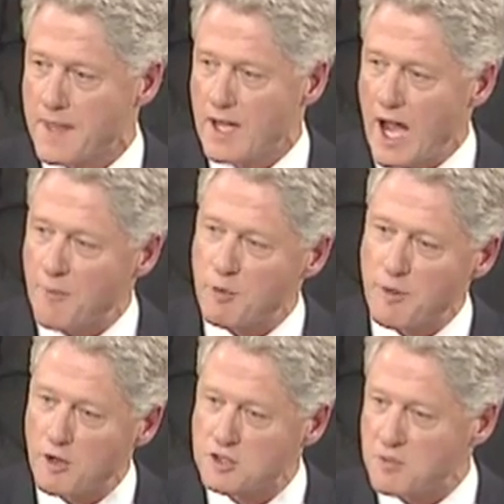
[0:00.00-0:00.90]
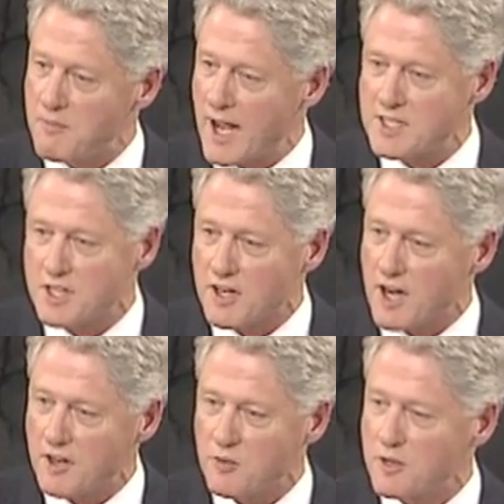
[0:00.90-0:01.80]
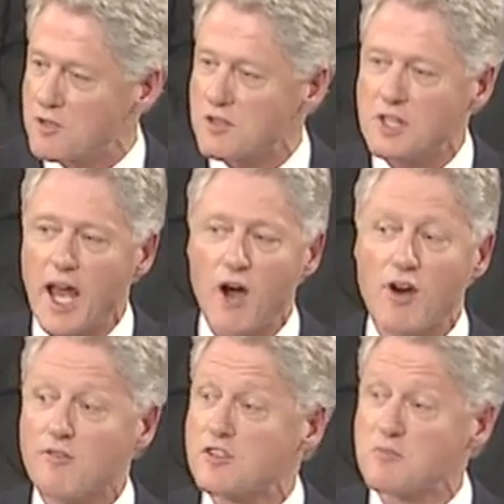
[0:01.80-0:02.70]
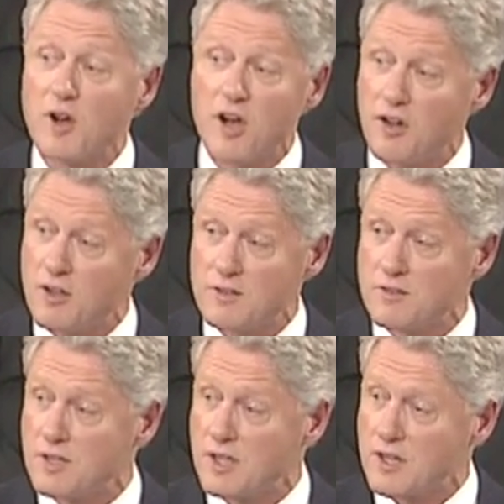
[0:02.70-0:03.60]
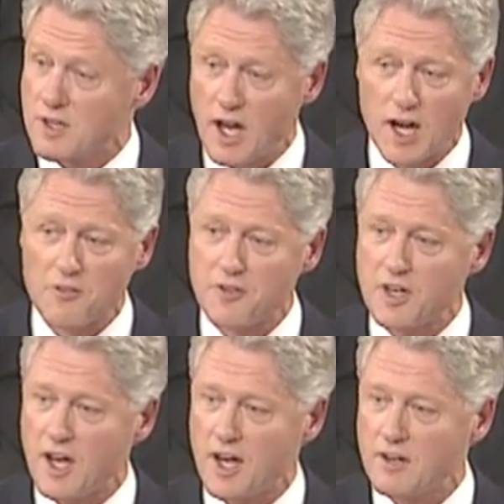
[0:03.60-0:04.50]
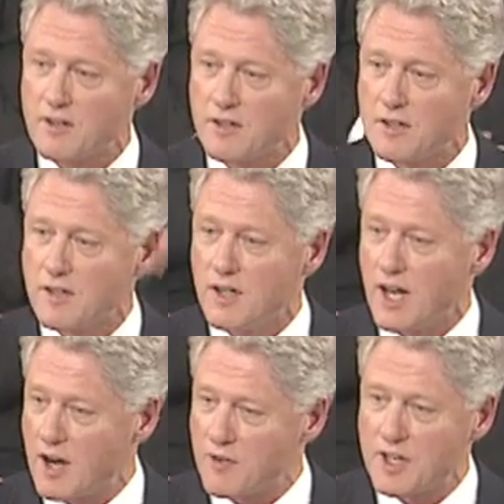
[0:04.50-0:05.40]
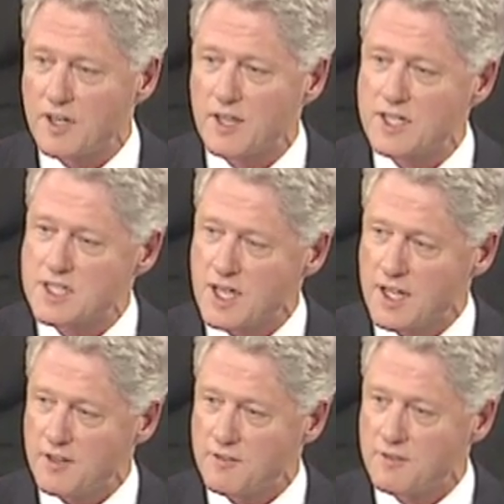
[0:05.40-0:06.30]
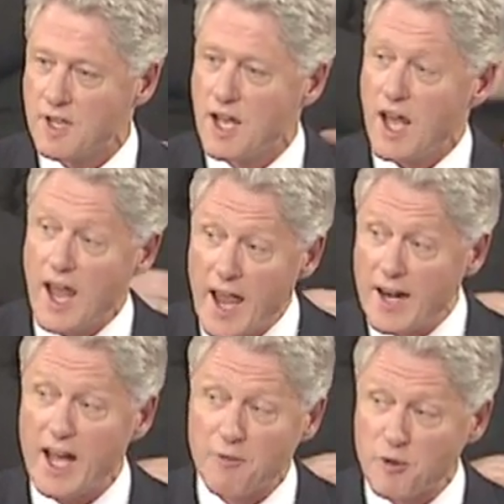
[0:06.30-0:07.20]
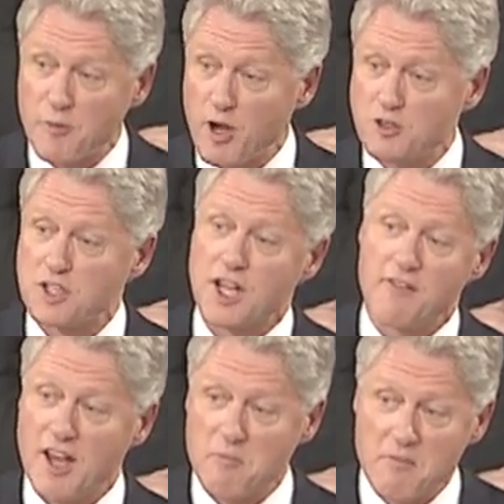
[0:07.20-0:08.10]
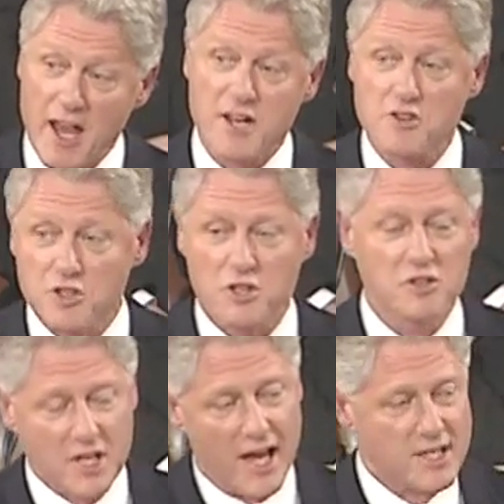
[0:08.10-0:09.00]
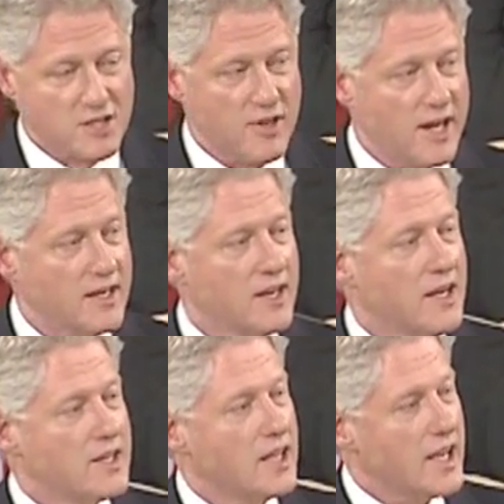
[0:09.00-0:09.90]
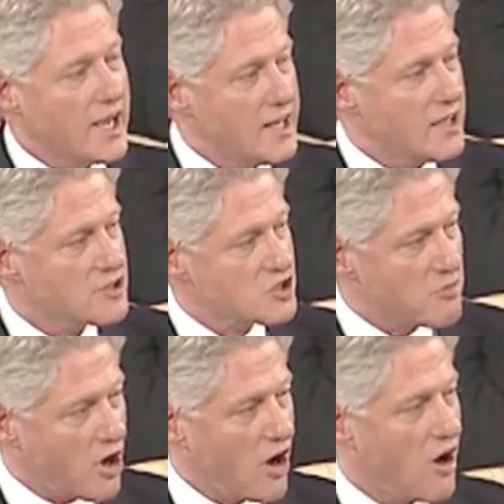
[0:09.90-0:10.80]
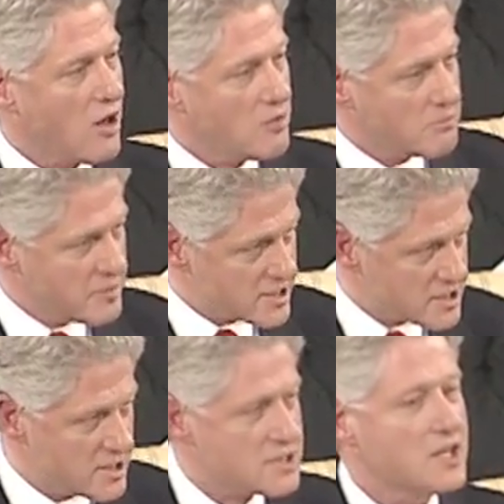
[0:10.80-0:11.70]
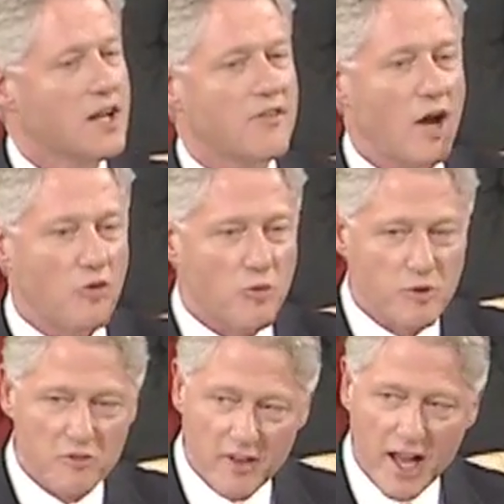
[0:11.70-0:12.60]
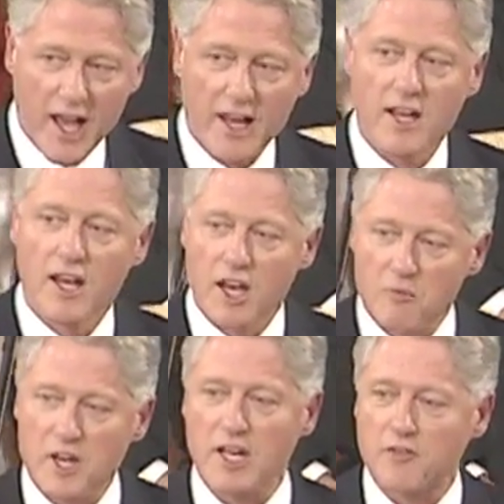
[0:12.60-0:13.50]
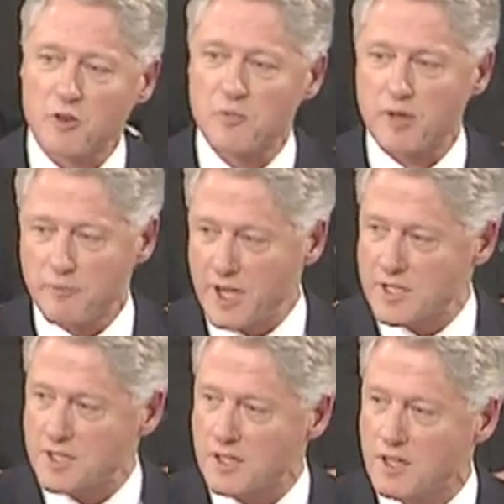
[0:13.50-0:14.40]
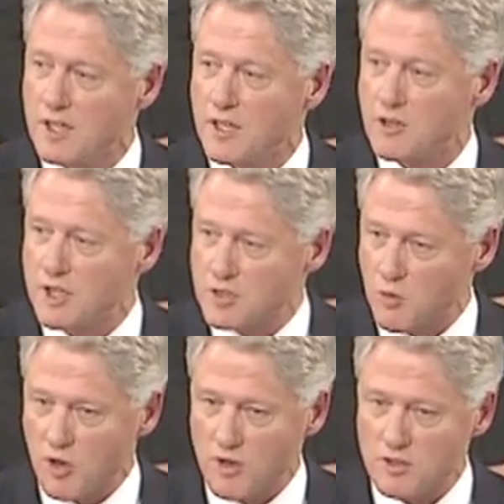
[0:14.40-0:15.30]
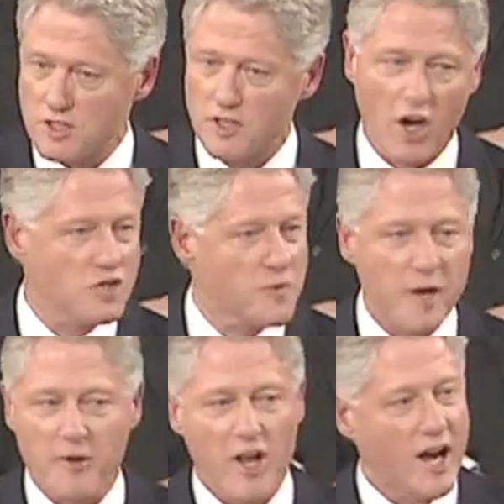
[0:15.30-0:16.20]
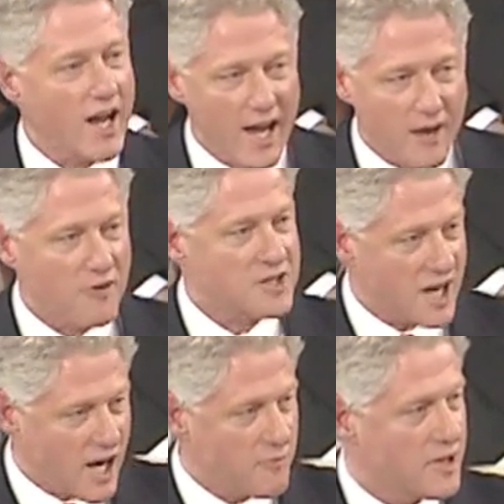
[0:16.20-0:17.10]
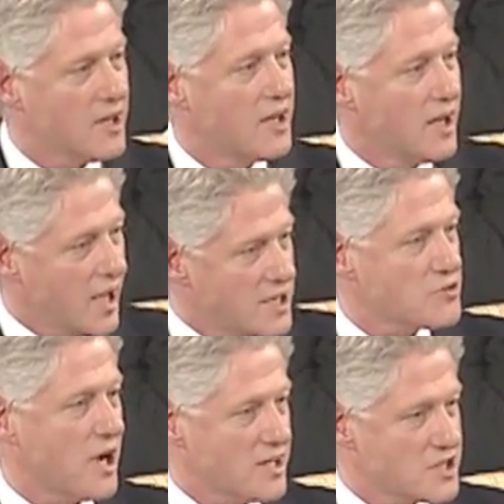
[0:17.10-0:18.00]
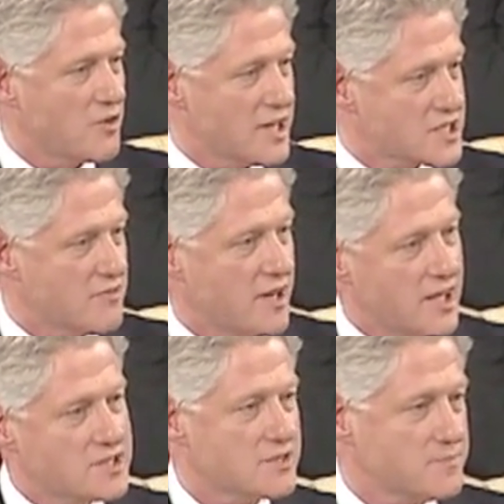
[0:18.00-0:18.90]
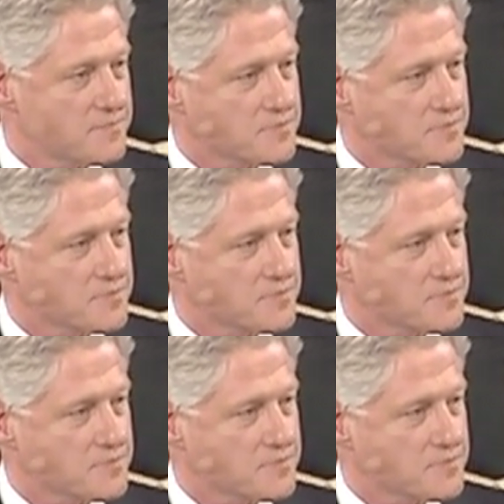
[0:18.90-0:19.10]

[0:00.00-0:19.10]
I propose to match their contributions, however small, dollar for dollar, every year they save. And I propose to give a major new tax credit to any small business that will provide a meaningful pension to its workers. Those people ought to have retirement as well as the rest of us.